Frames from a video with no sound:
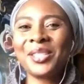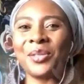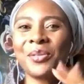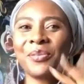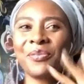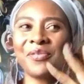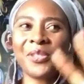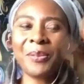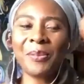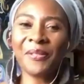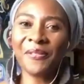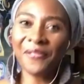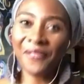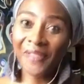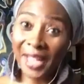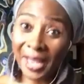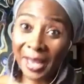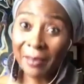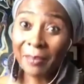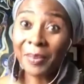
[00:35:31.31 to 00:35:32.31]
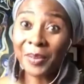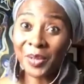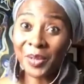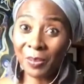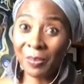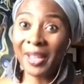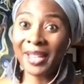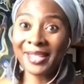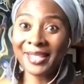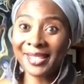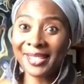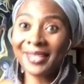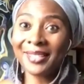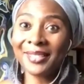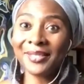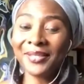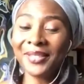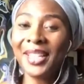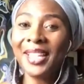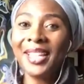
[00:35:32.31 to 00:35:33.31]
So from the fan
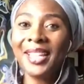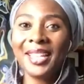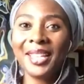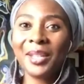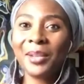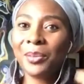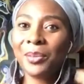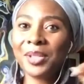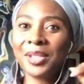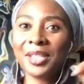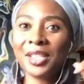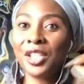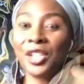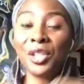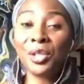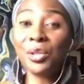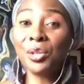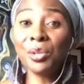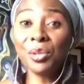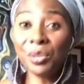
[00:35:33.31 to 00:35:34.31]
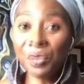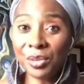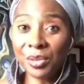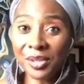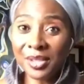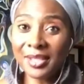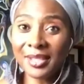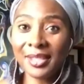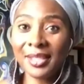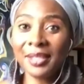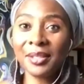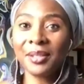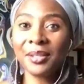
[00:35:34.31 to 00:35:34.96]
perspective, it was a huge,